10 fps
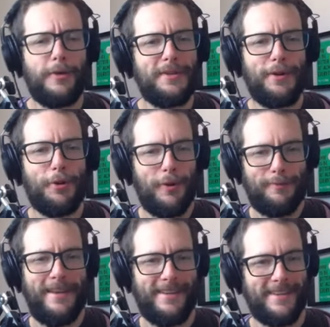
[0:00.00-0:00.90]
isn't the only
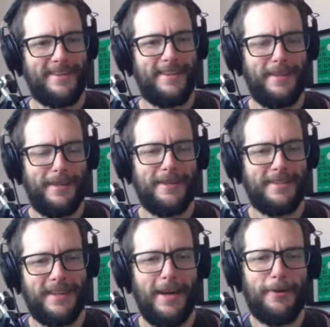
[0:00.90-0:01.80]
Platonist. He thinks
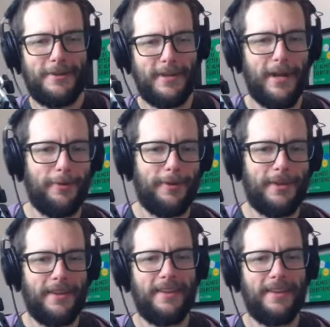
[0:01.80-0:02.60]
that Aristotle, in